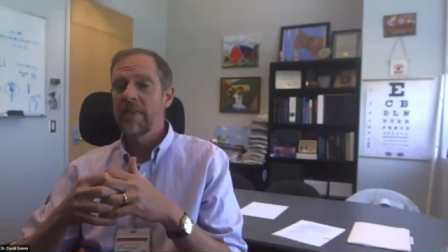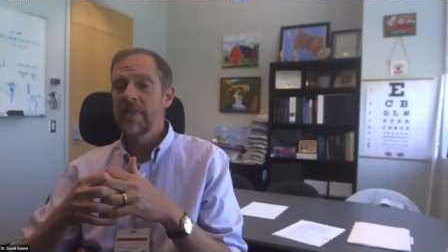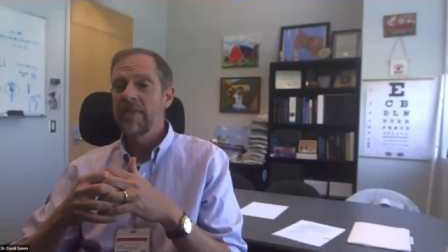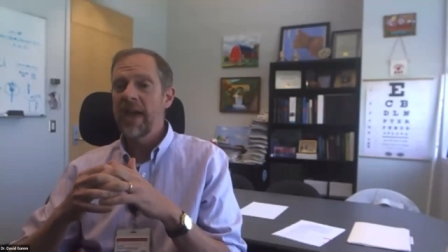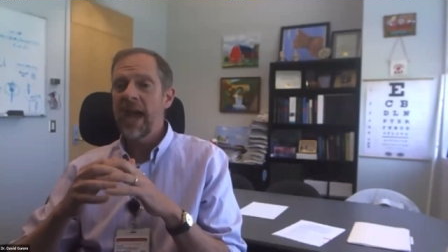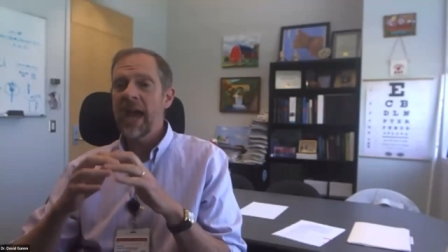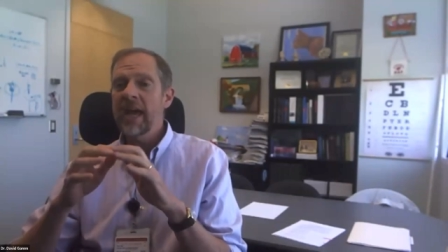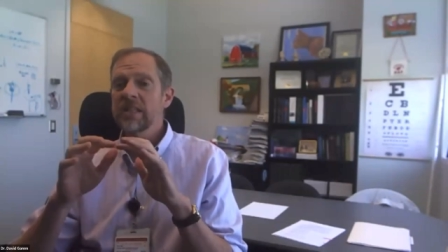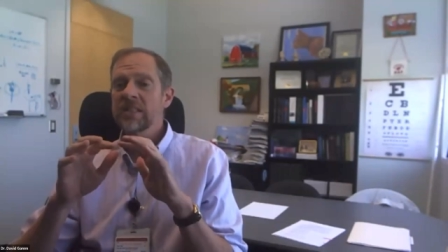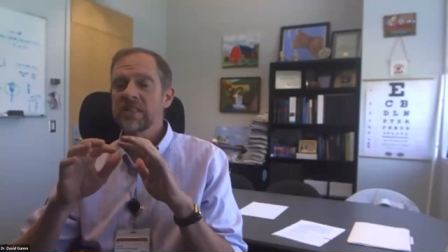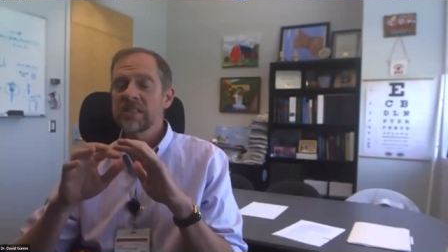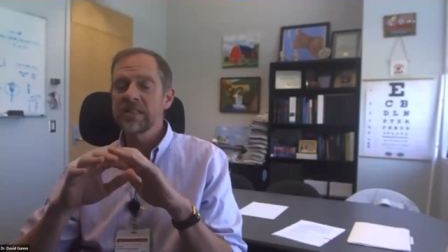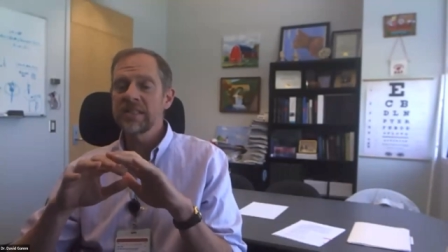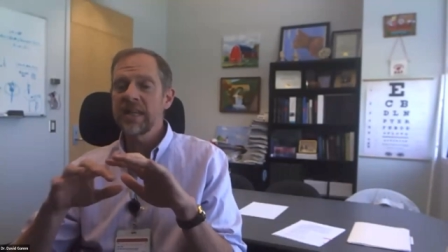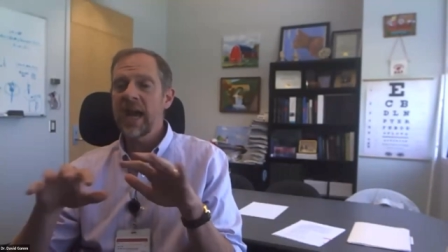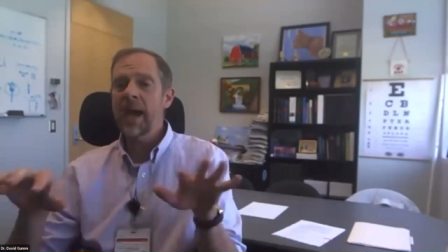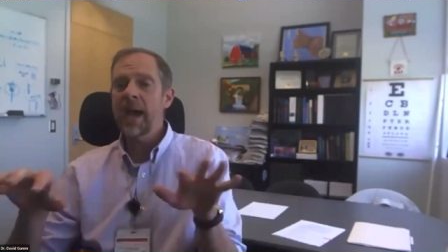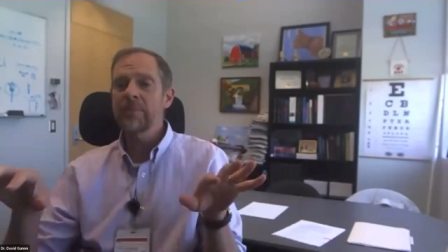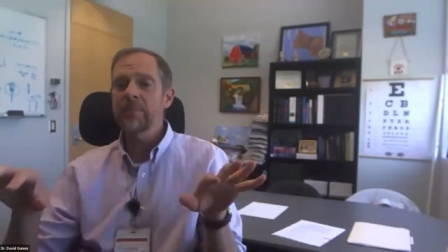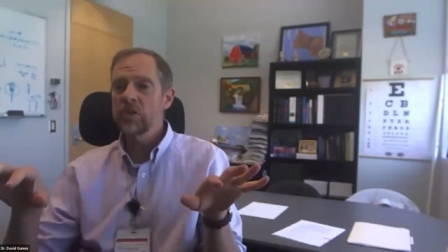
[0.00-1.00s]
That
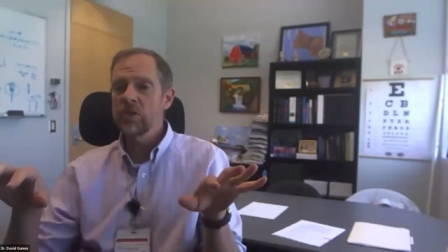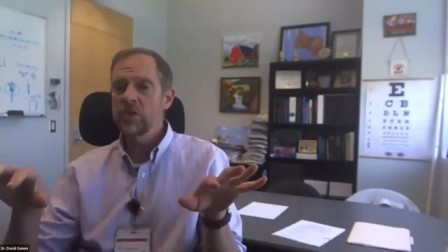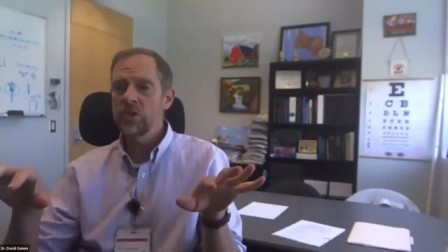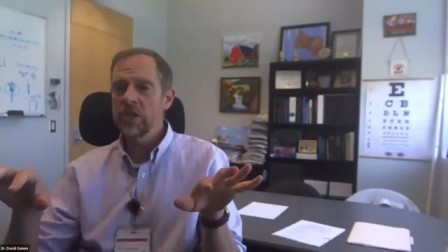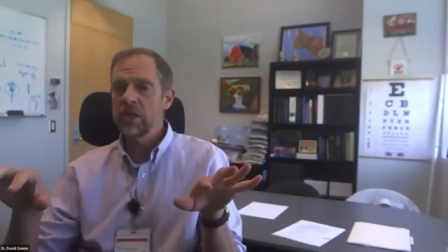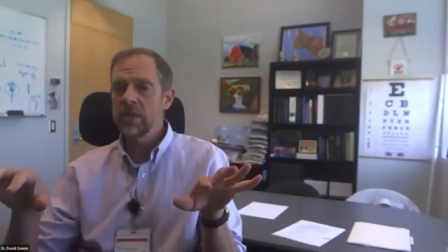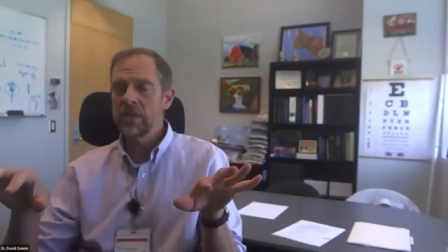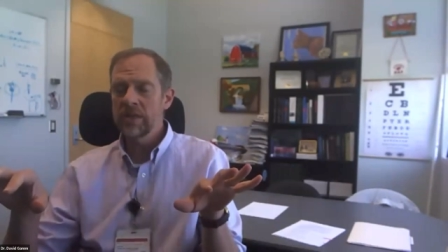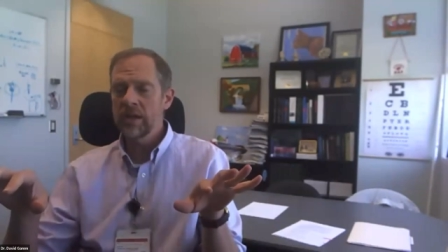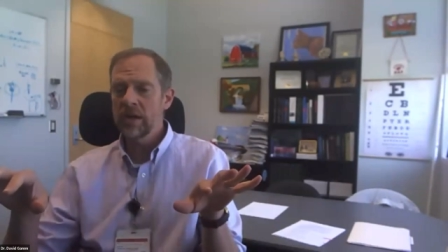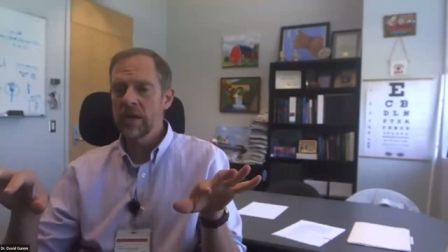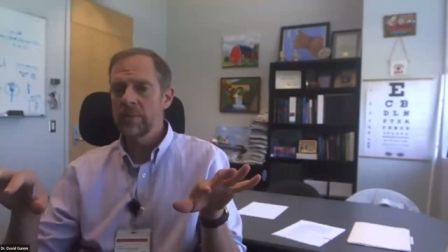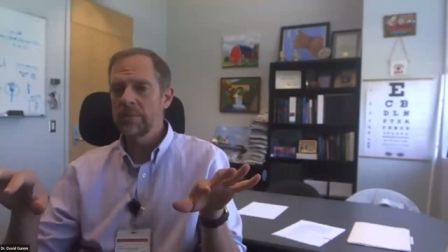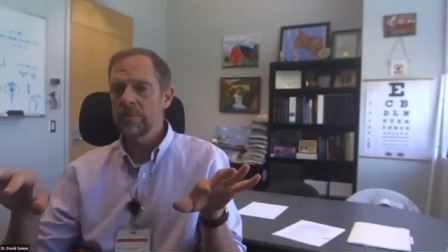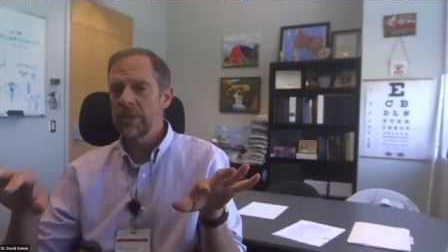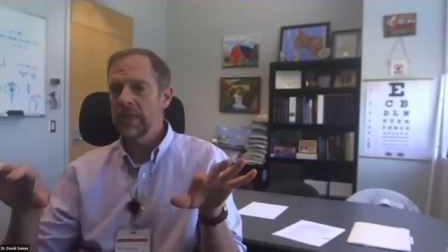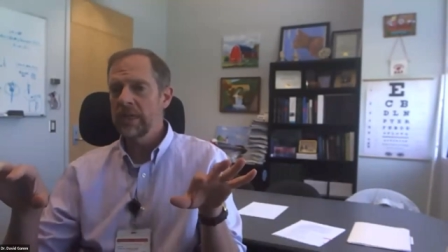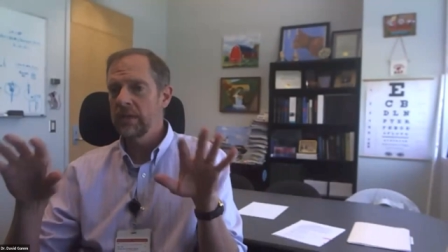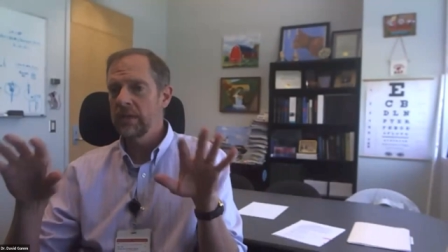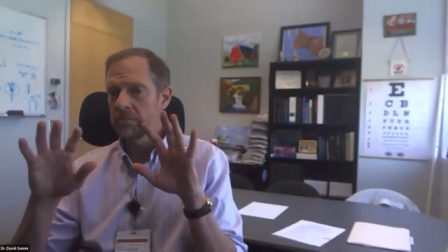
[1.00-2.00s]
stopped gene
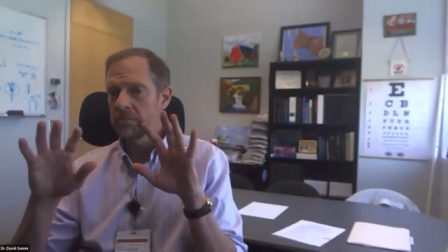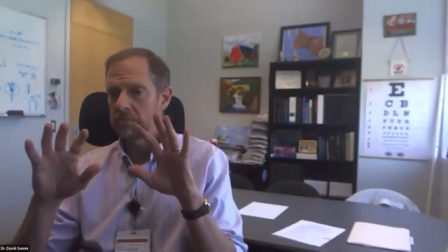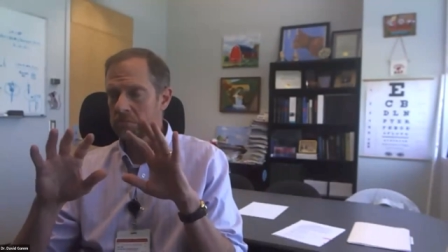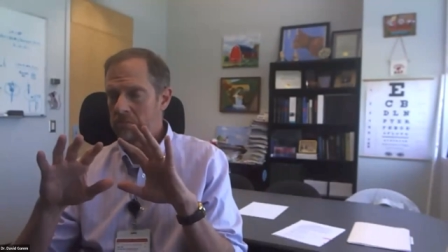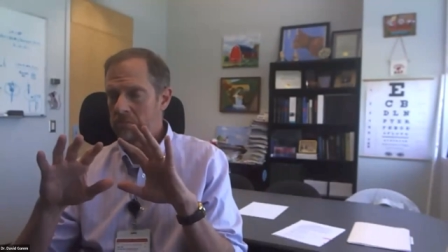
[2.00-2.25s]
therapy